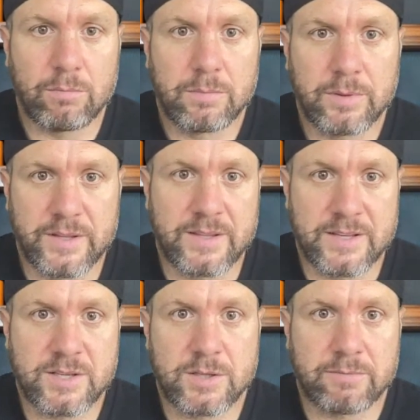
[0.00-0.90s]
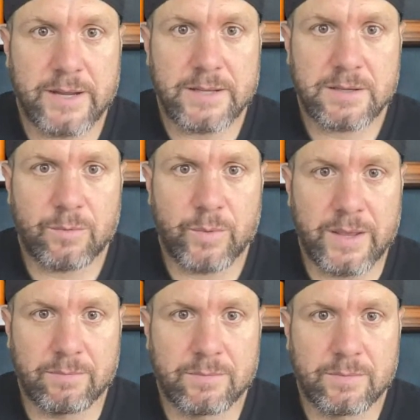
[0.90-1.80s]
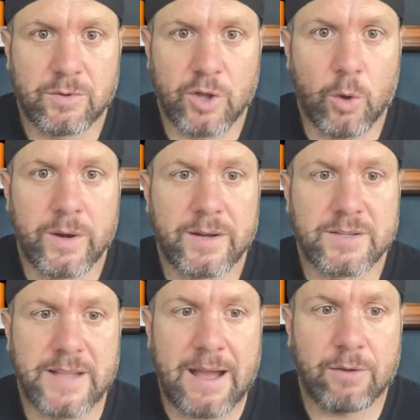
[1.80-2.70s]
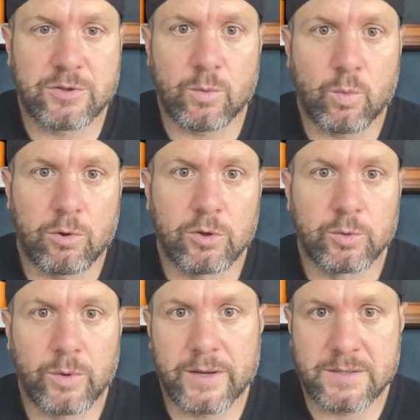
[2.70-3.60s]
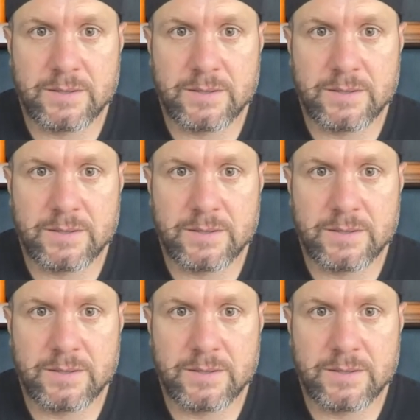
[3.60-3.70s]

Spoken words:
this is the risk. We know what it is now. There's a world where I